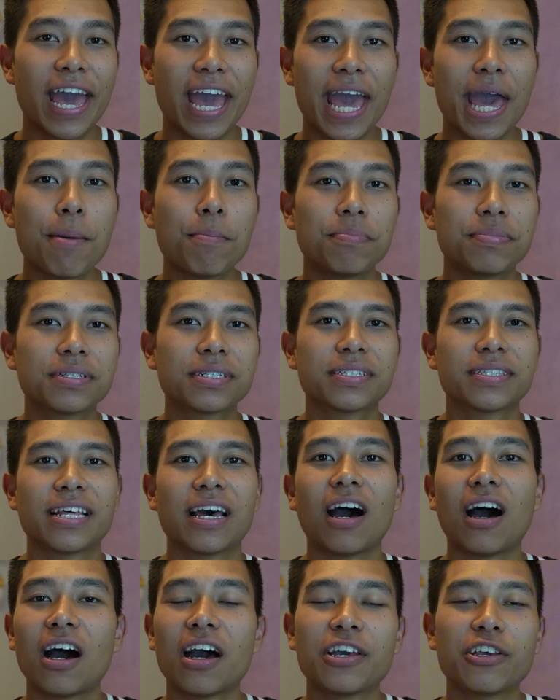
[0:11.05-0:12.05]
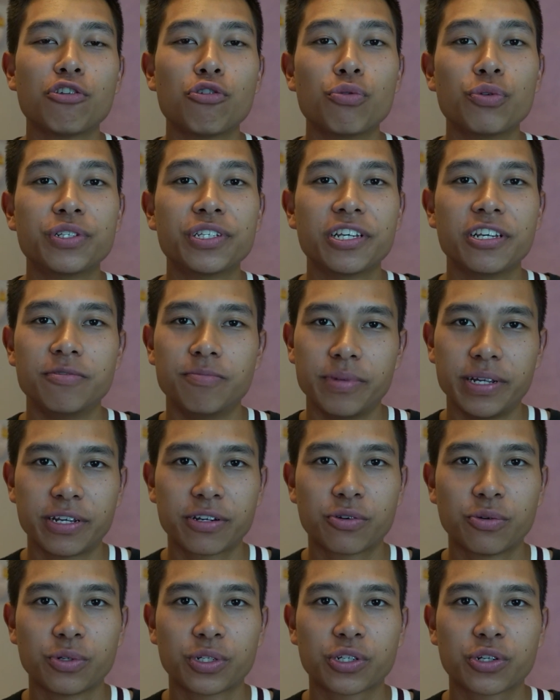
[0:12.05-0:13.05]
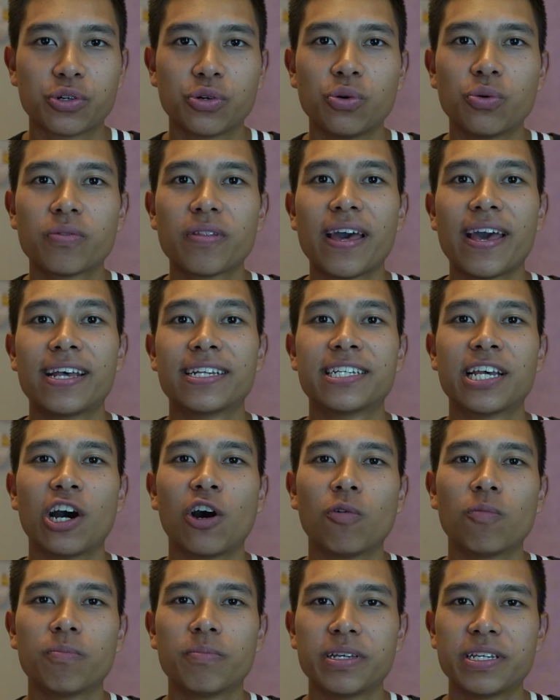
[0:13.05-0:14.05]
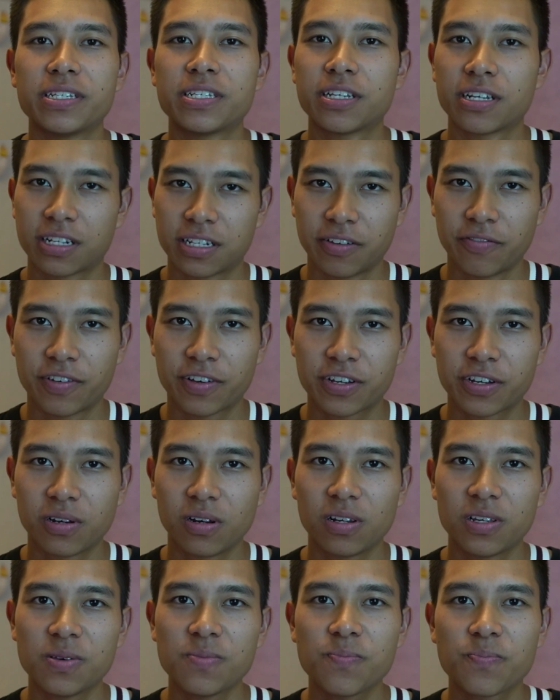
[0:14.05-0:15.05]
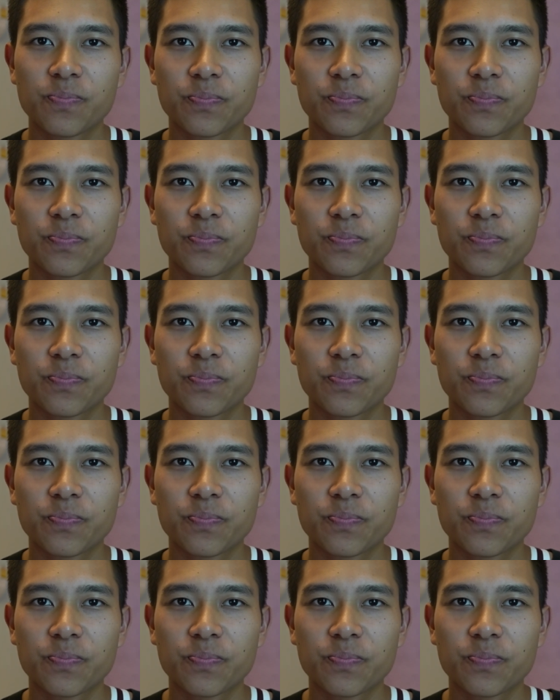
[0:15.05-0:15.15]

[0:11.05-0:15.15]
apps that I use in medical school that has helped me significantly.